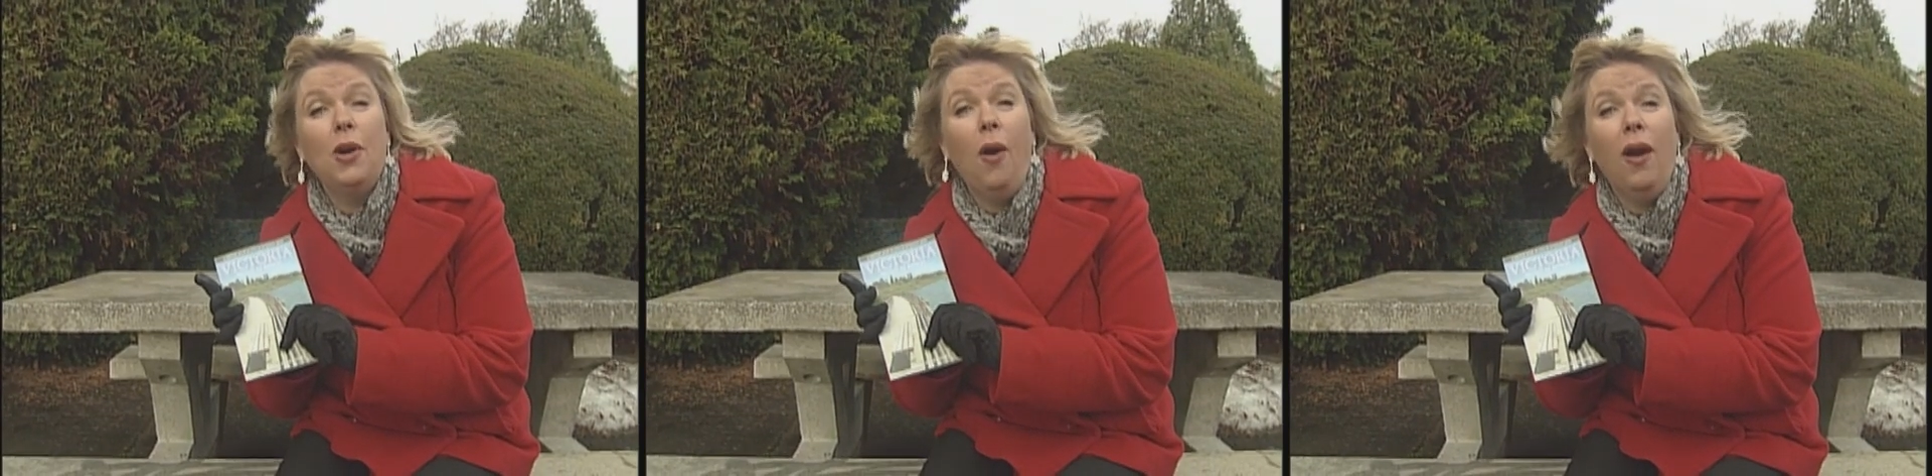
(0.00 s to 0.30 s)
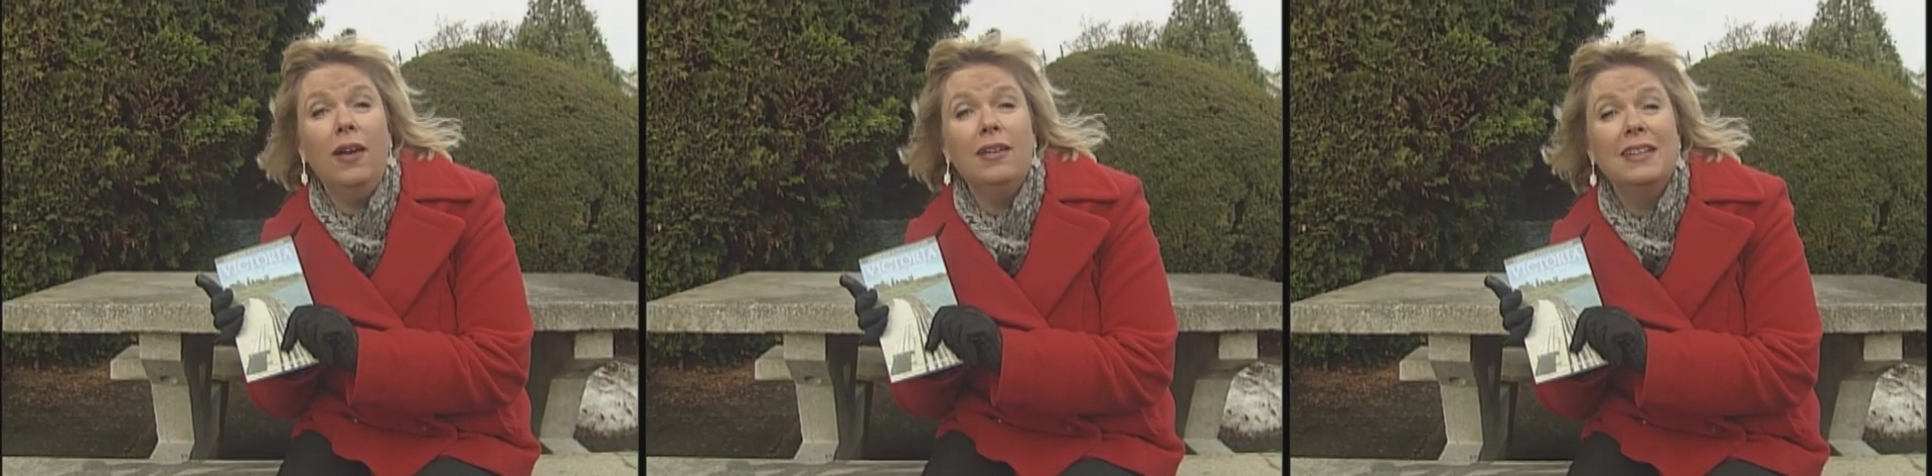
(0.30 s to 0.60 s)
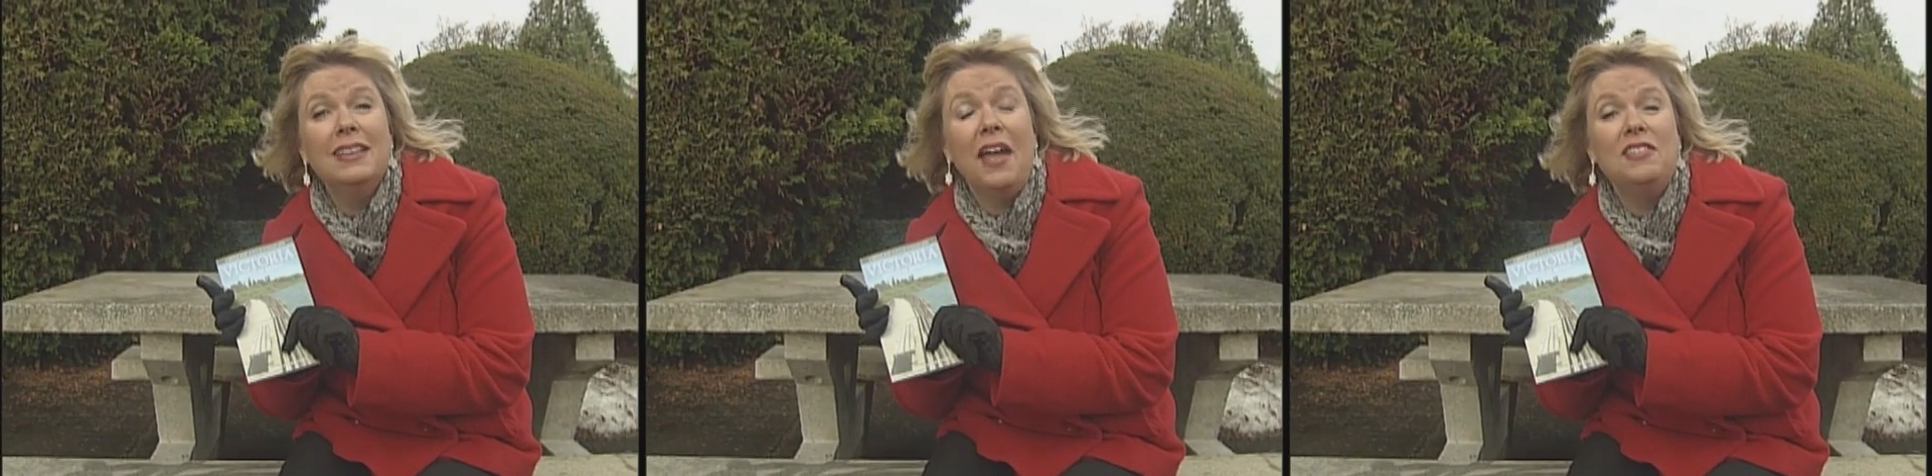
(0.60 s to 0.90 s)
your
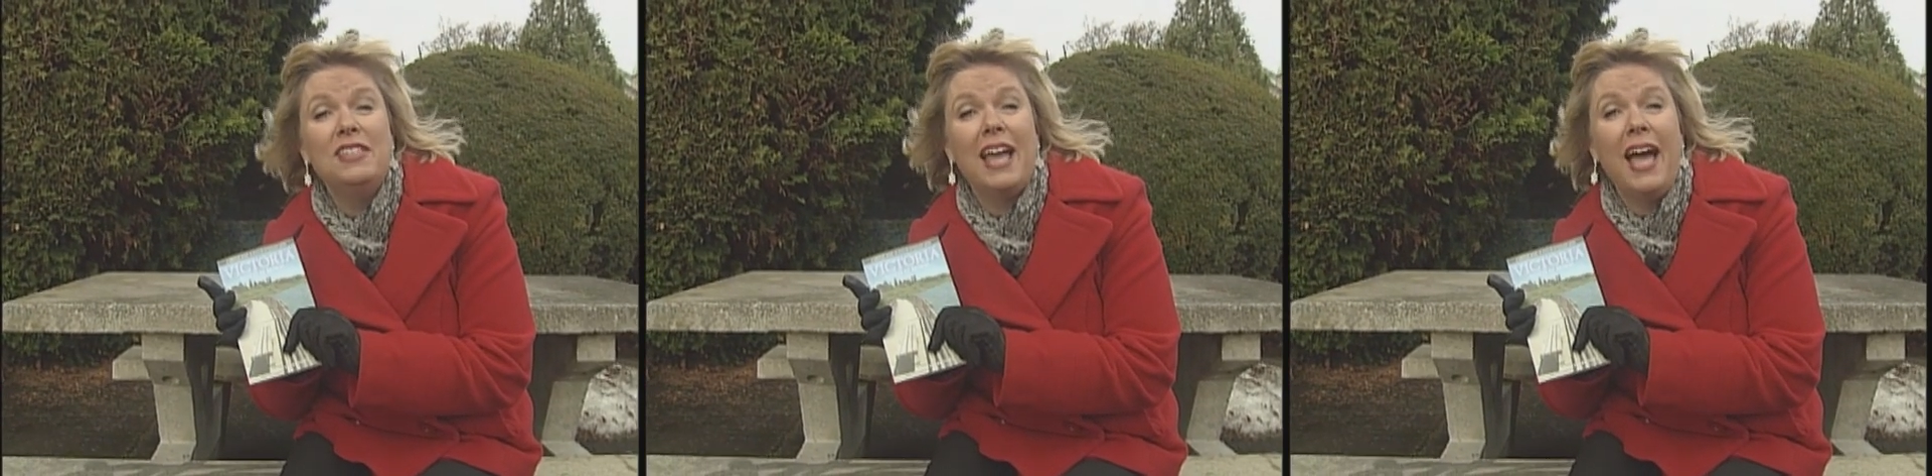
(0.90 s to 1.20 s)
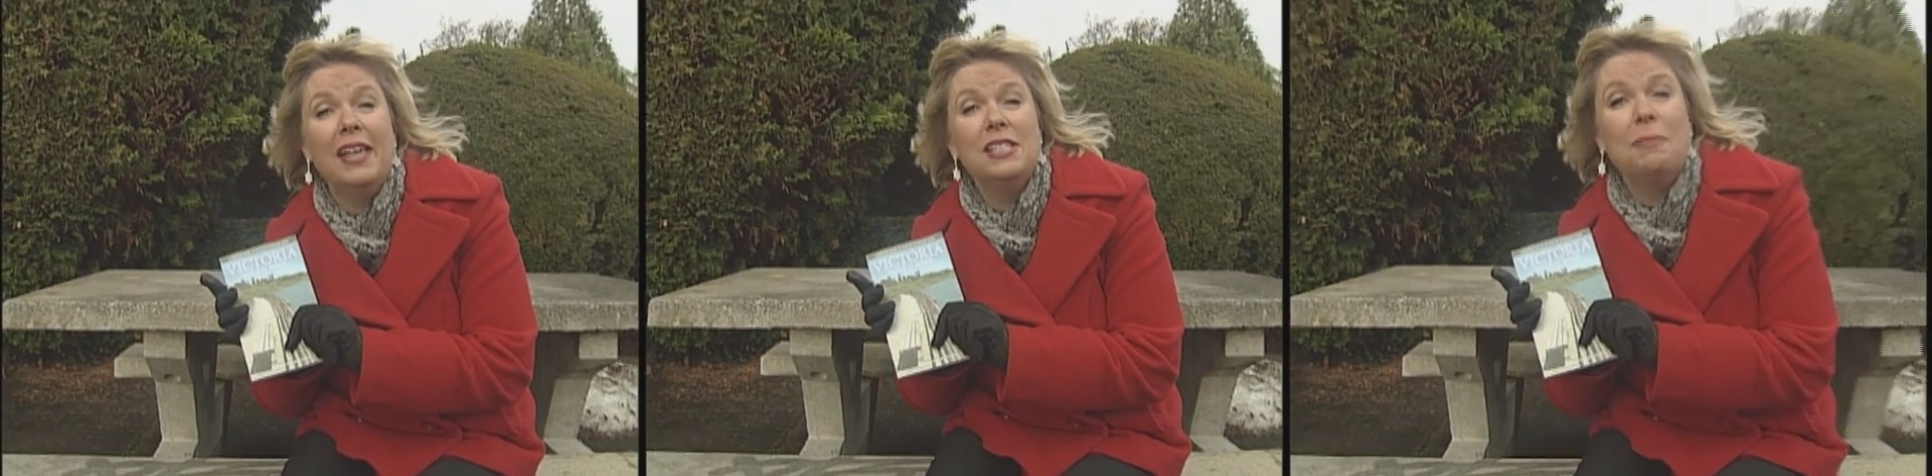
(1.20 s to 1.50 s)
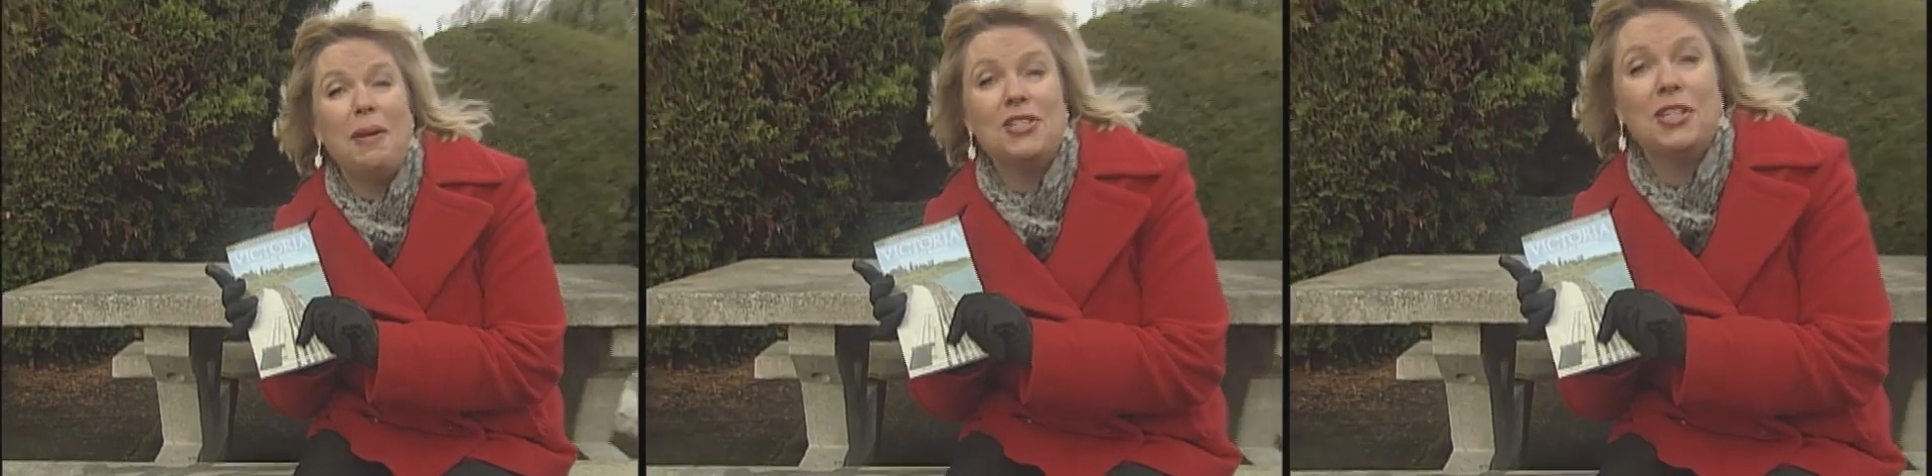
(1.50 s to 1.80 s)
lifestyle
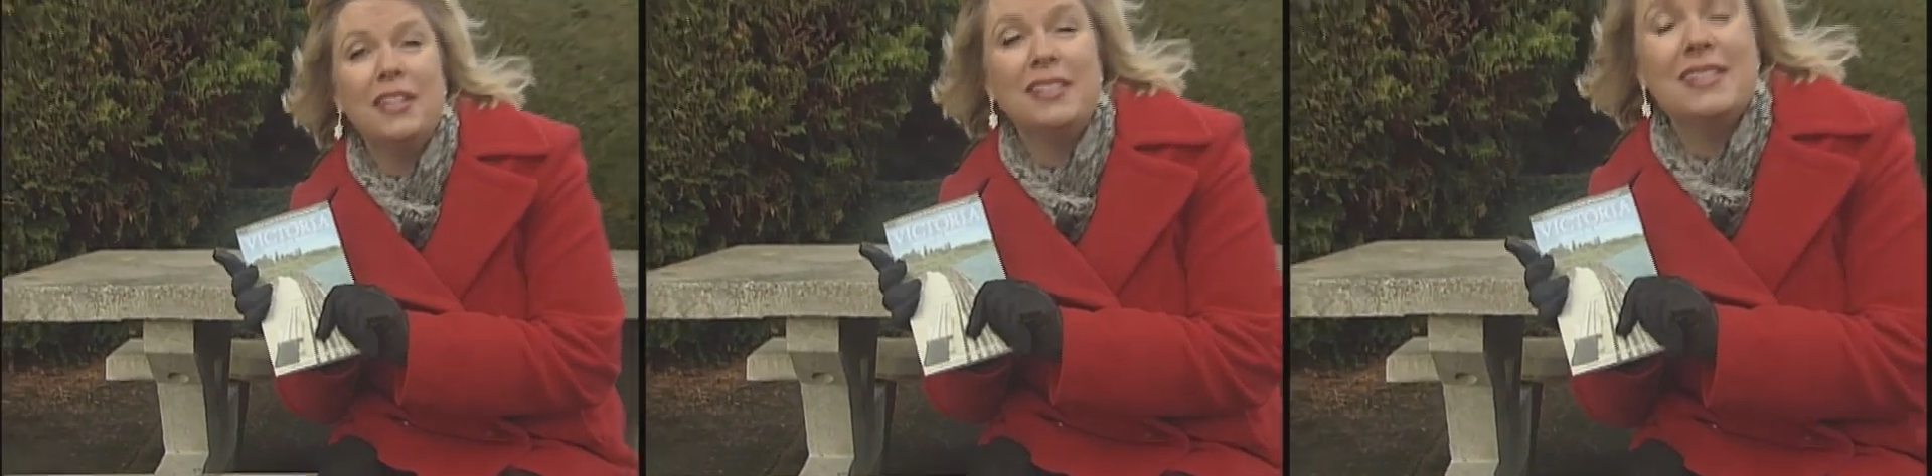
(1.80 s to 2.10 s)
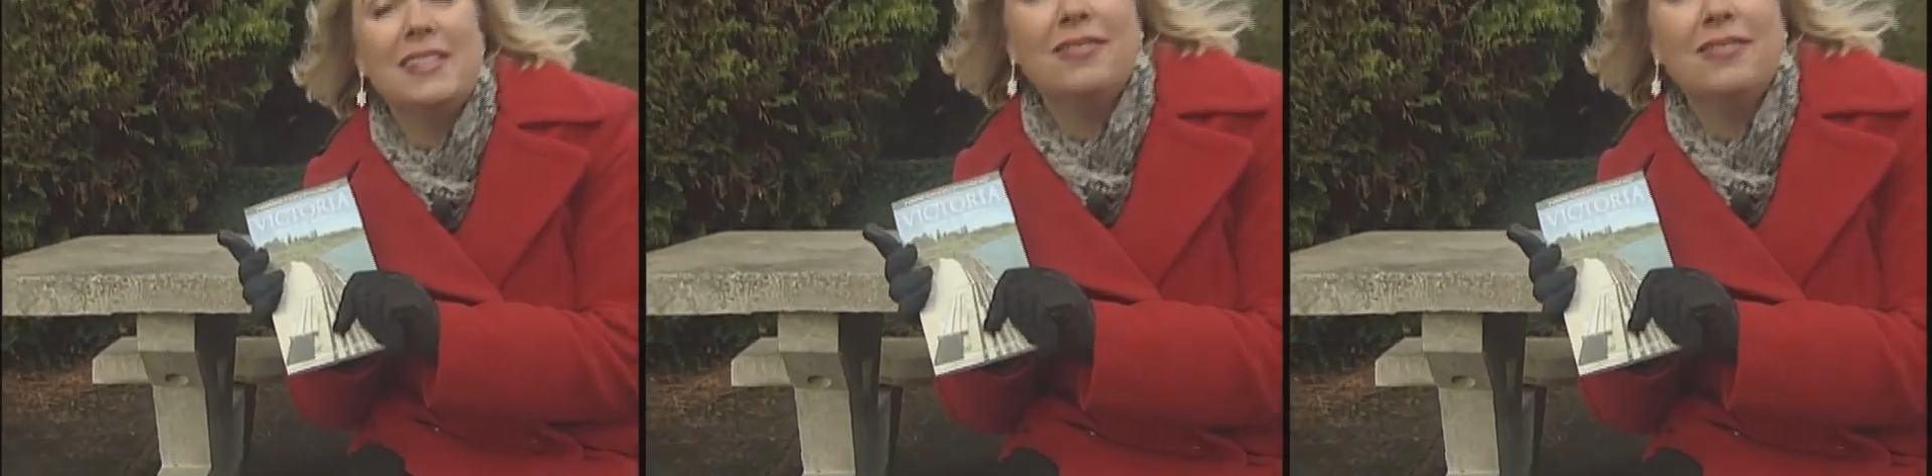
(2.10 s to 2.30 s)
specialist.